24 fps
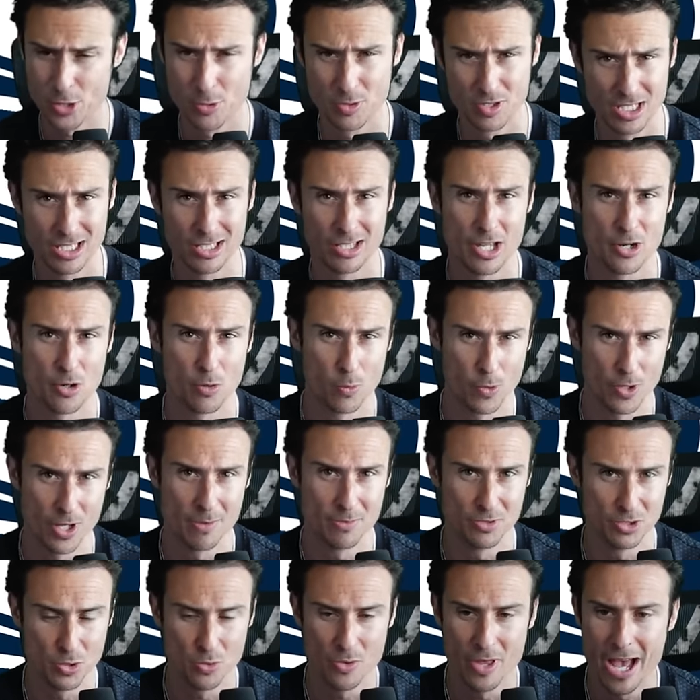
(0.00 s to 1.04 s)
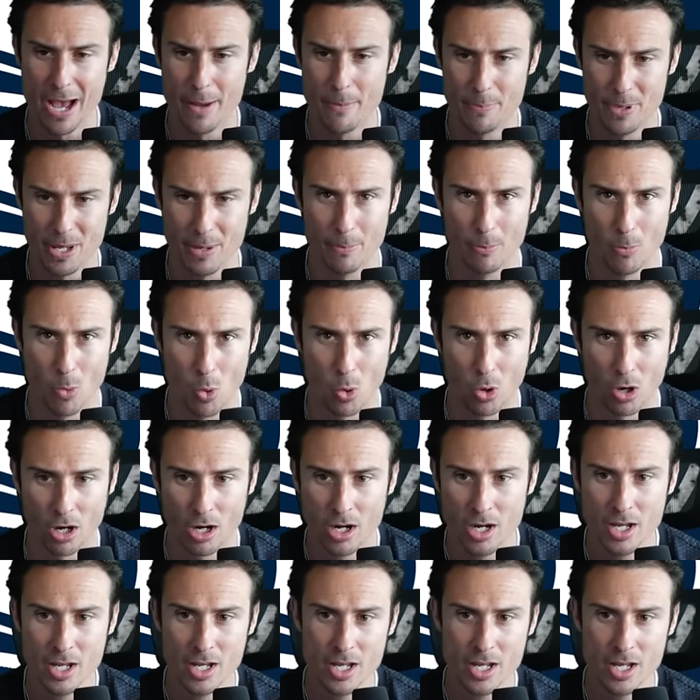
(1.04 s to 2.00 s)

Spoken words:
We've seen Leonard Williams do that a bit more.